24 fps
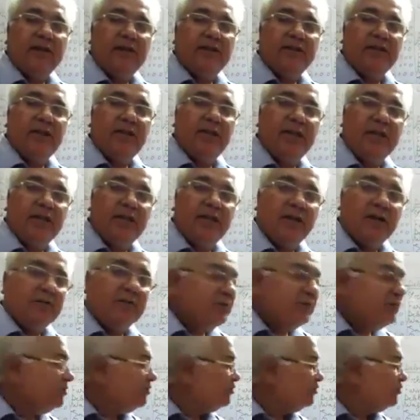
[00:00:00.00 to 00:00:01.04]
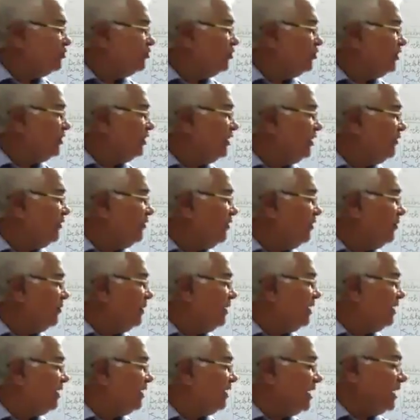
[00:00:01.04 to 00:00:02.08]
right? It's an income,
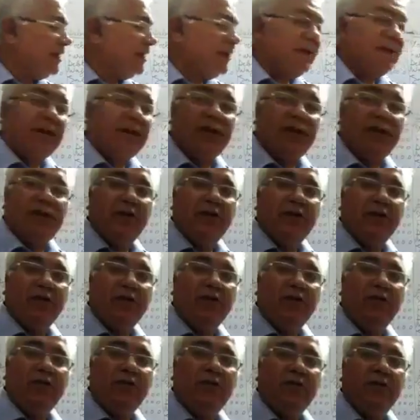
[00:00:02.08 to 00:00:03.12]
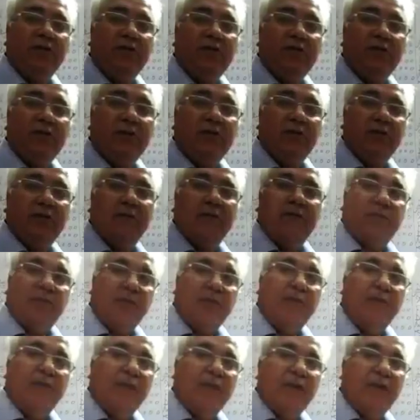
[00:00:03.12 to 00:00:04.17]
so it will be credited to
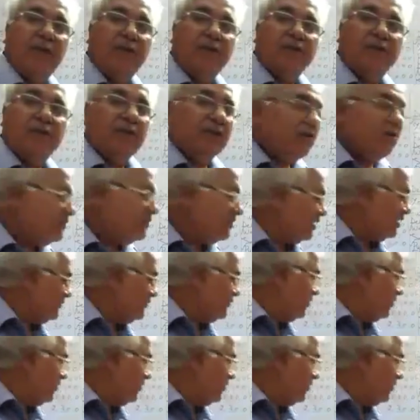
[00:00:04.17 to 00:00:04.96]
profit and